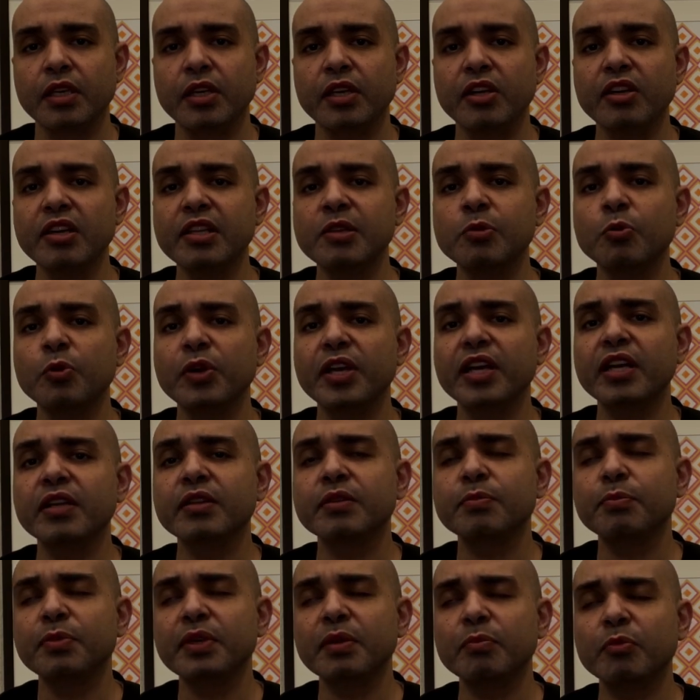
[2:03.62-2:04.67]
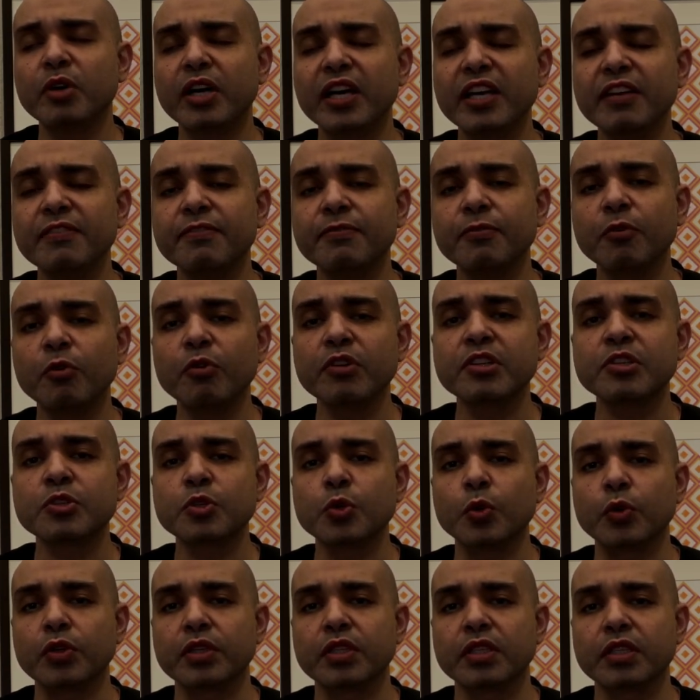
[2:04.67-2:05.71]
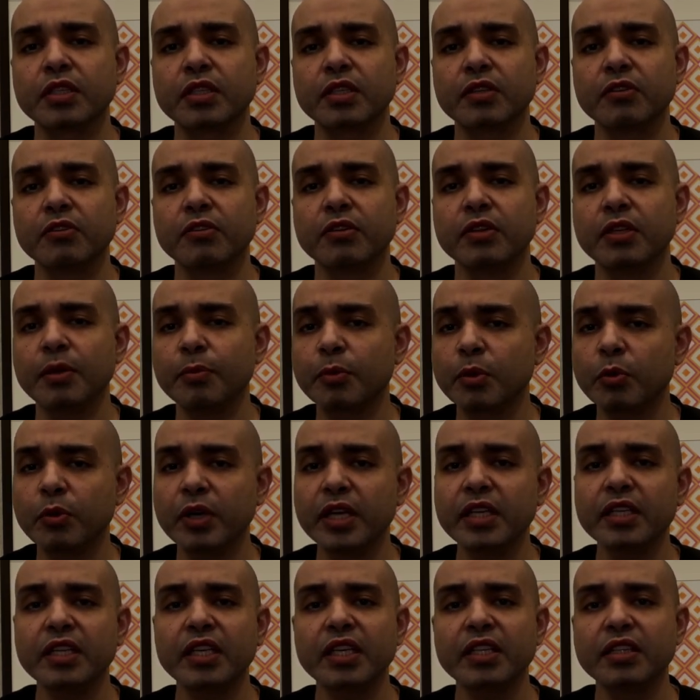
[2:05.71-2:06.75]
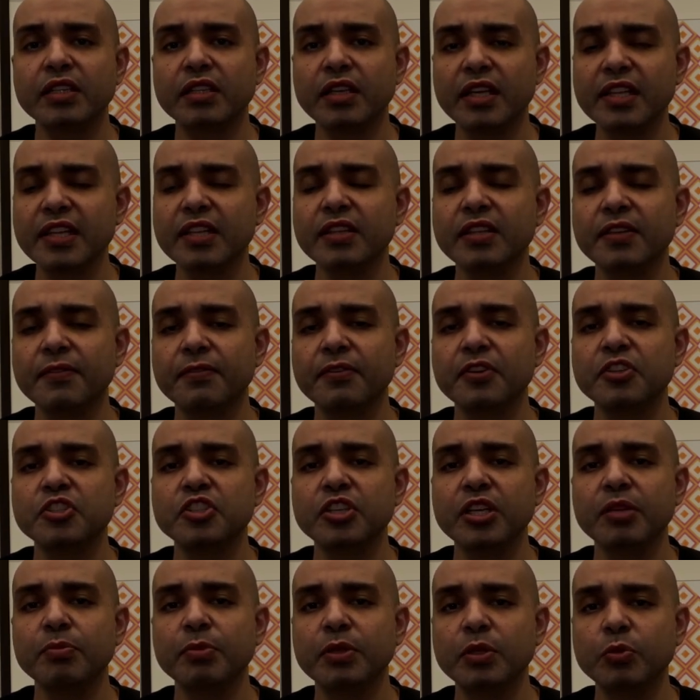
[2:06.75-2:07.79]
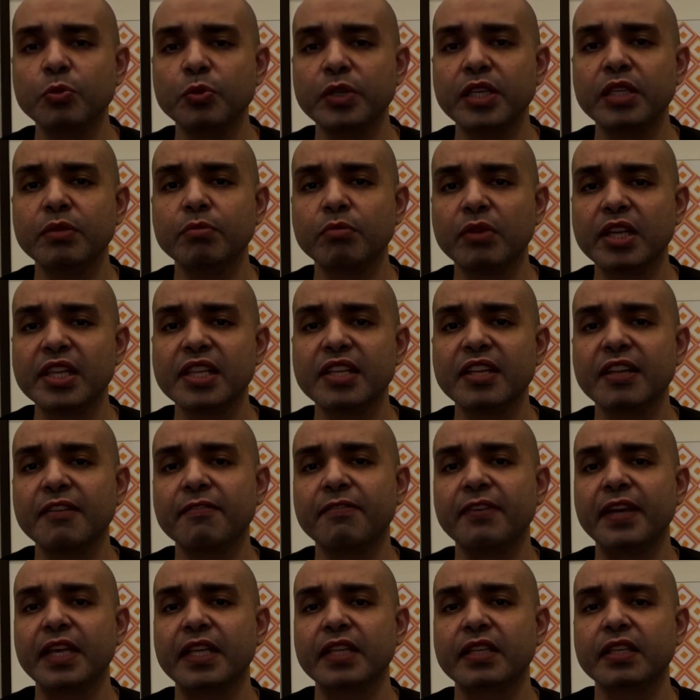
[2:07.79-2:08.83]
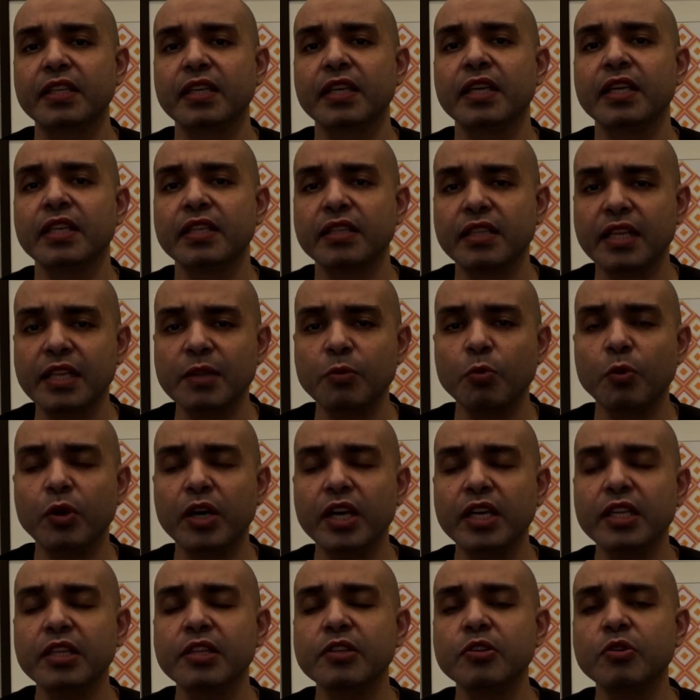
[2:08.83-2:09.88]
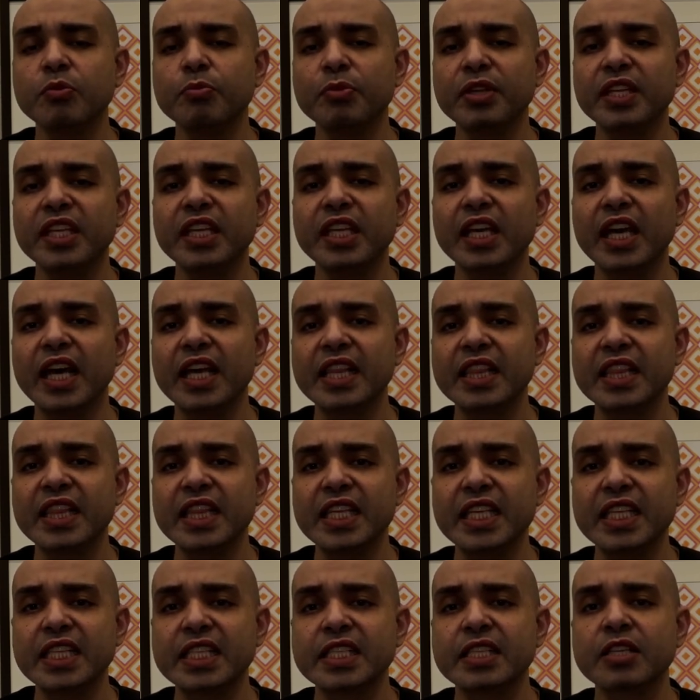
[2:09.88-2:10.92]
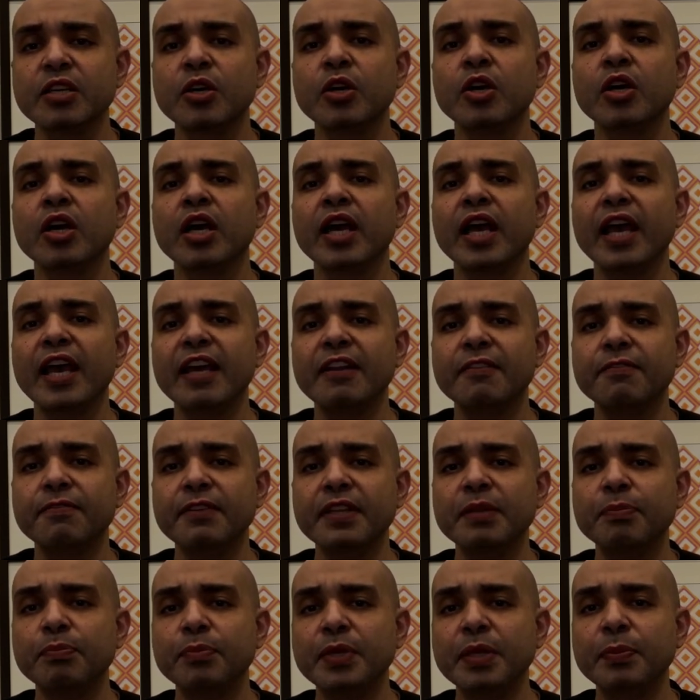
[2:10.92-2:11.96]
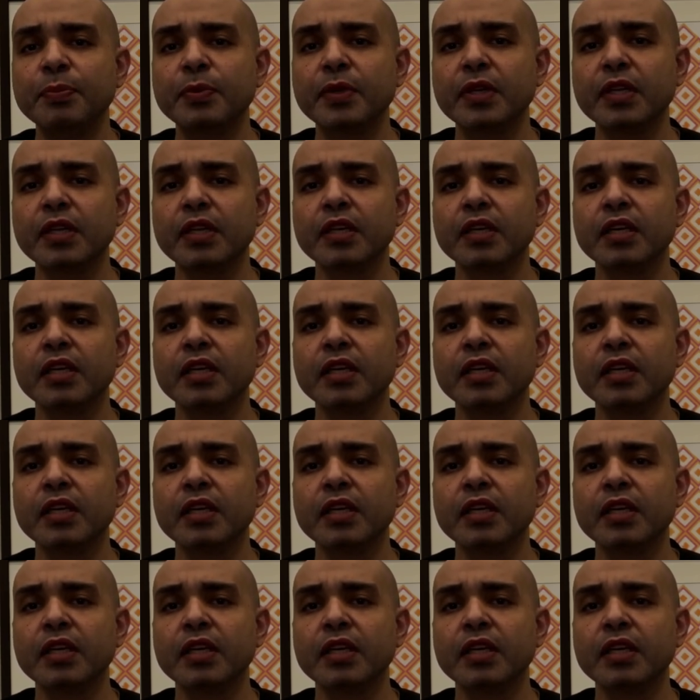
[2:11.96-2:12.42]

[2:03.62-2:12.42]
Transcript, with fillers: Here's where the BMI falls short. Number one, it doesn't differentiate between muscle and fat. That's why so many athletes and fit people